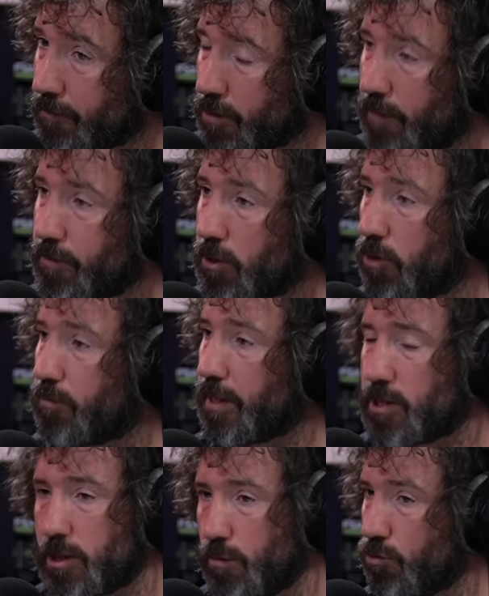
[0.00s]
So every club
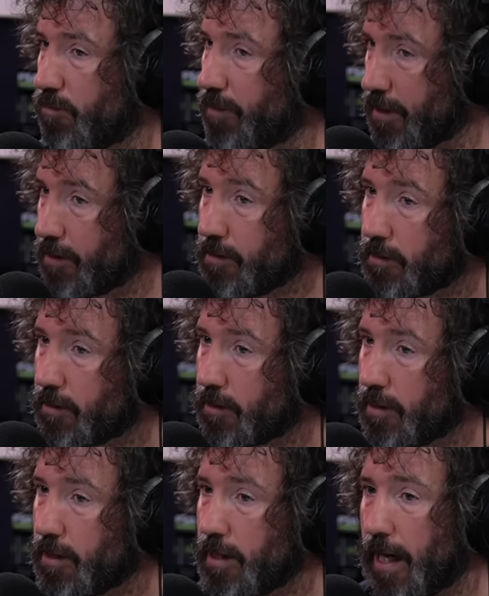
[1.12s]
gets two hundred million
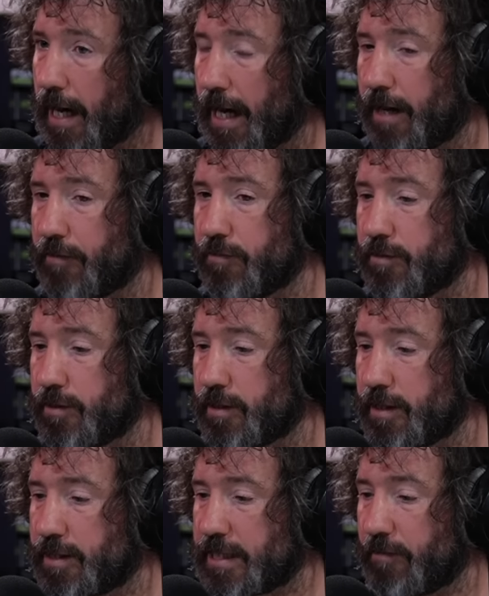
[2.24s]
and
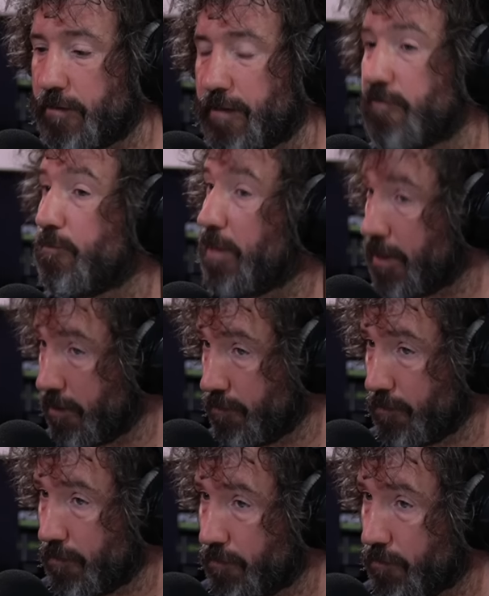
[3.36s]
75 million
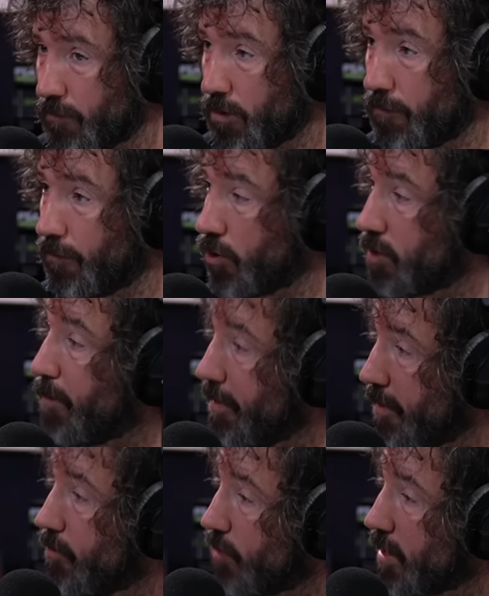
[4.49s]
for
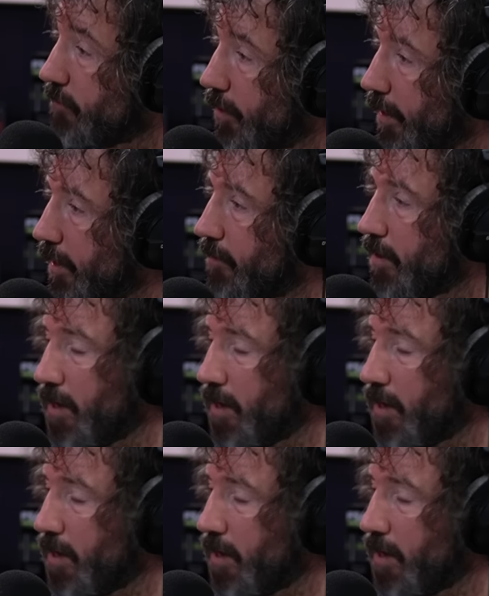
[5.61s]
spending transfer key.